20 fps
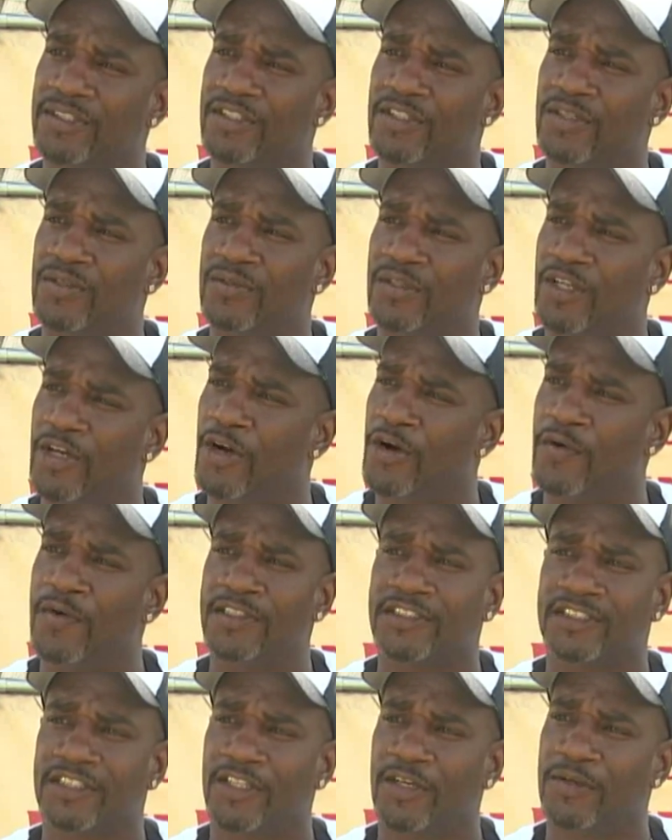you know,
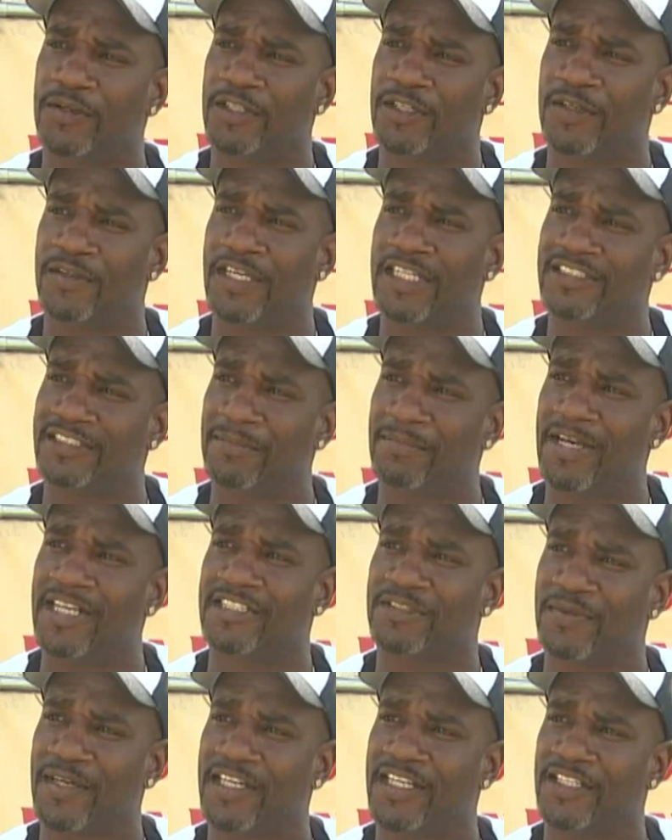low and slow, you know, that's the
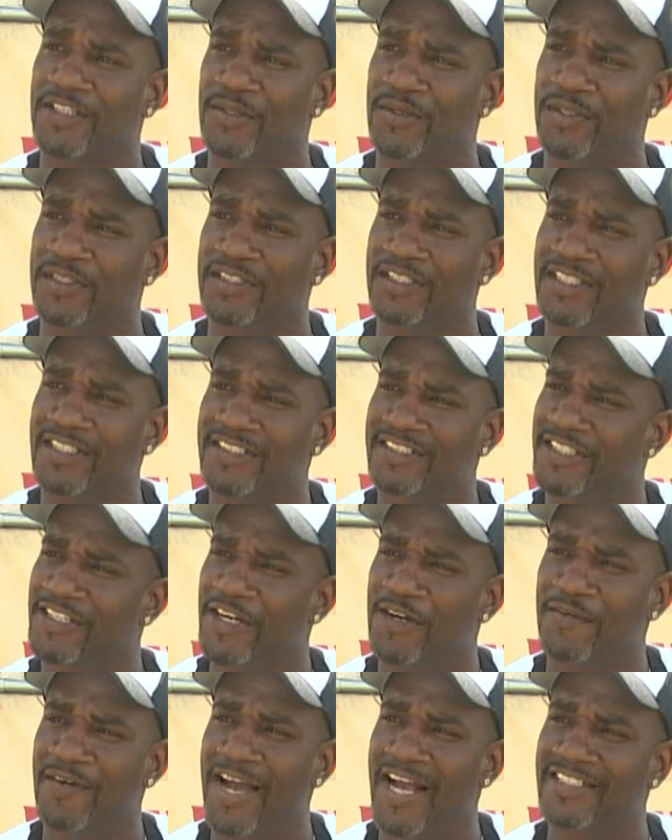best way to do it.
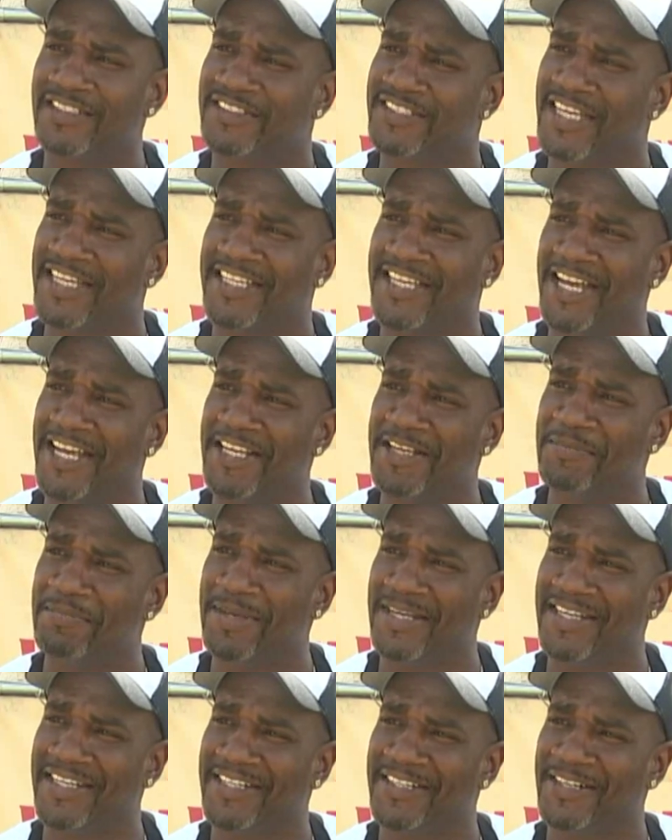Turn around and take care of your
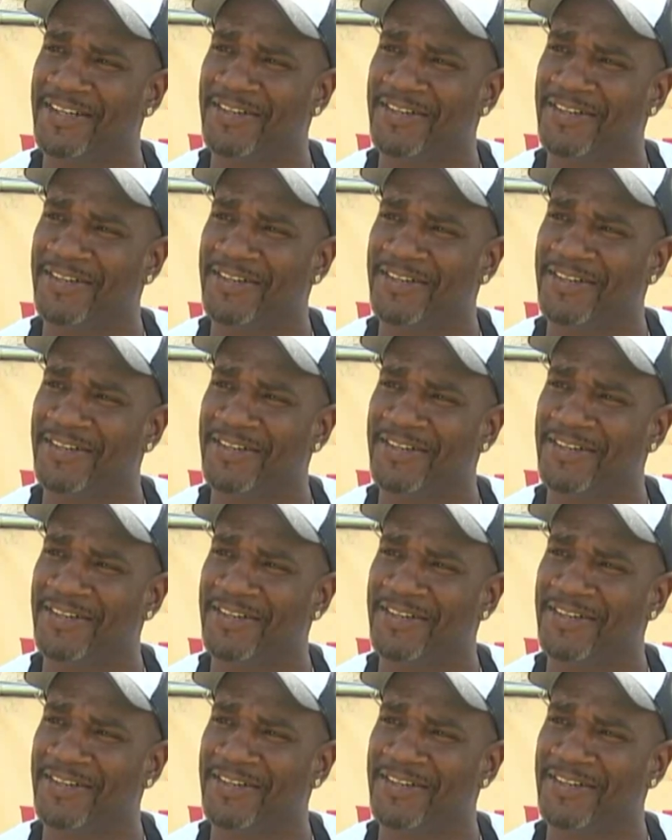meat, you